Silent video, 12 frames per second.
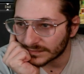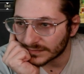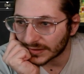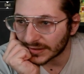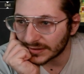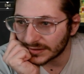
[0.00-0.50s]

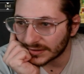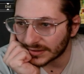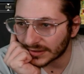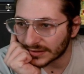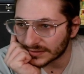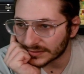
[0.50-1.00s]
They didn't
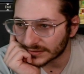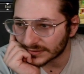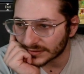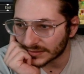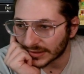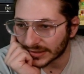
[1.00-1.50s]
get a...
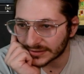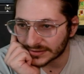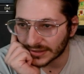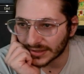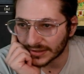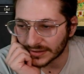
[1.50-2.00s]
I guess
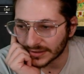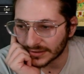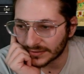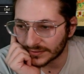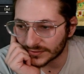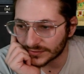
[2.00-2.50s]
they got a
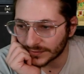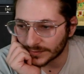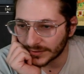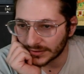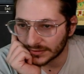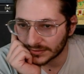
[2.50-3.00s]
Nykthos from
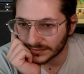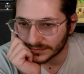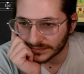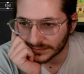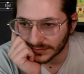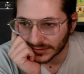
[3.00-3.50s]
it.
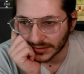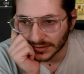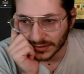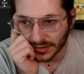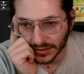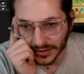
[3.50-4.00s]

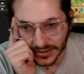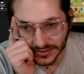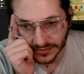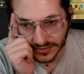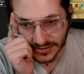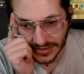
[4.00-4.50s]
Alright,
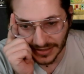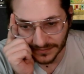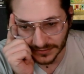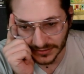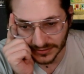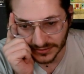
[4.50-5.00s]
so this
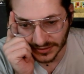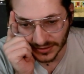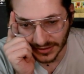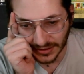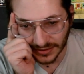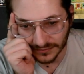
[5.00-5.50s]
Cavalier is going
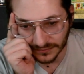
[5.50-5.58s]
to have